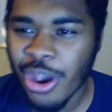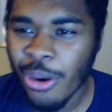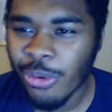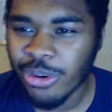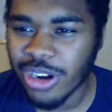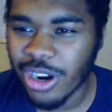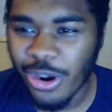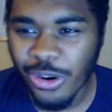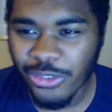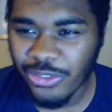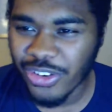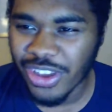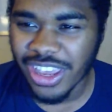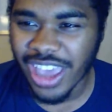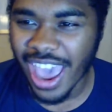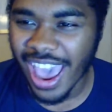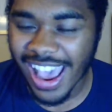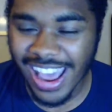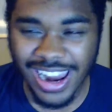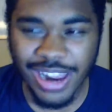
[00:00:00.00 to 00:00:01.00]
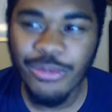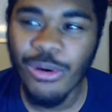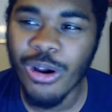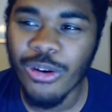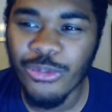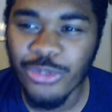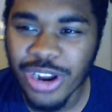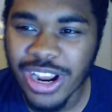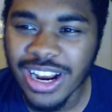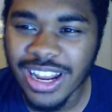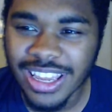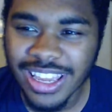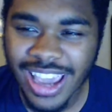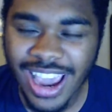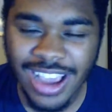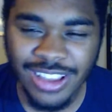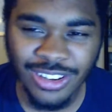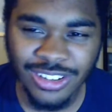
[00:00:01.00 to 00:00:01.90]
which I don't think anyone really cares,